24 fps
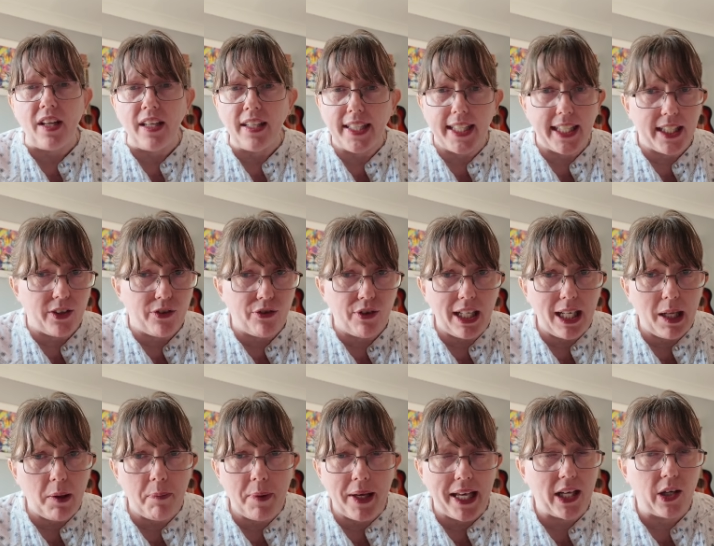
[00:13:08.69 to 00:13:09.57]
Didn't really
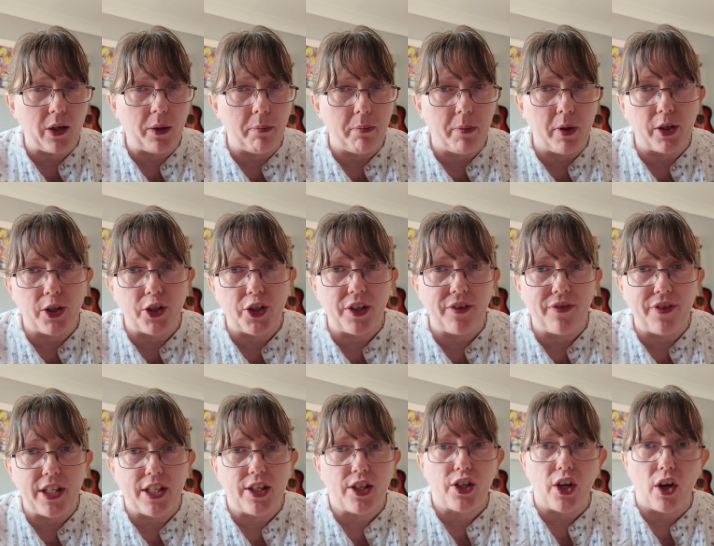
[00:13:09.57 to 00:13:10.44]
pick up much of
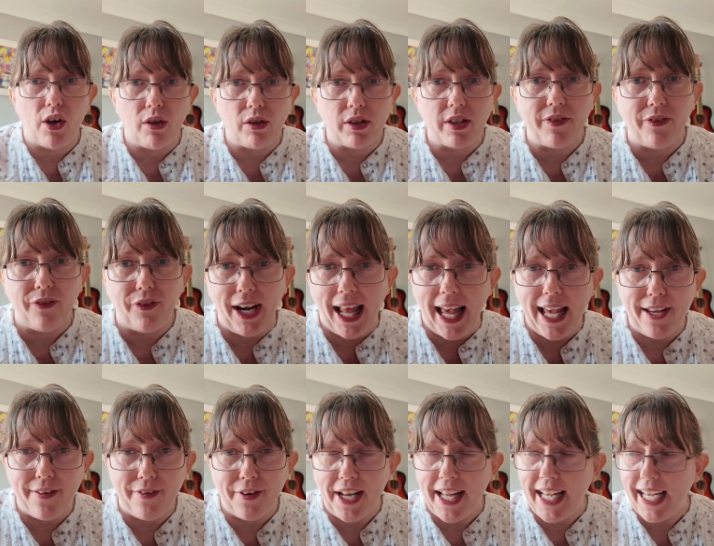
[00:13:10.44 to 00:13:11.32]
the salt
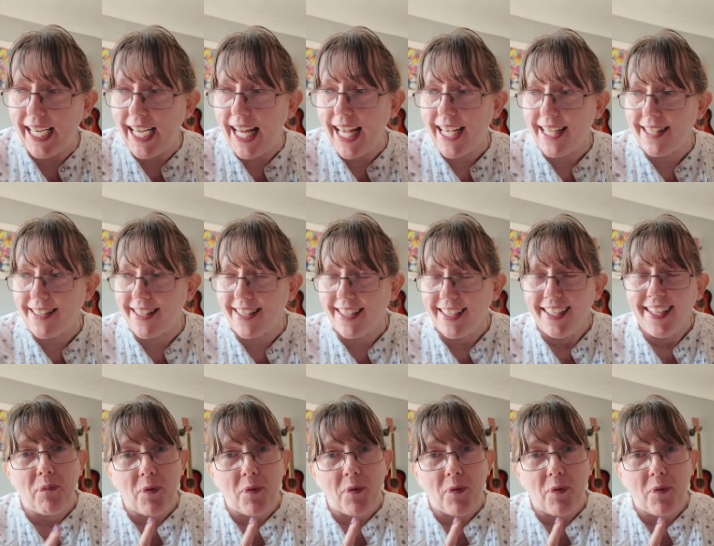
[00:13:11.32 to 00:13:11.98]
flavour in it.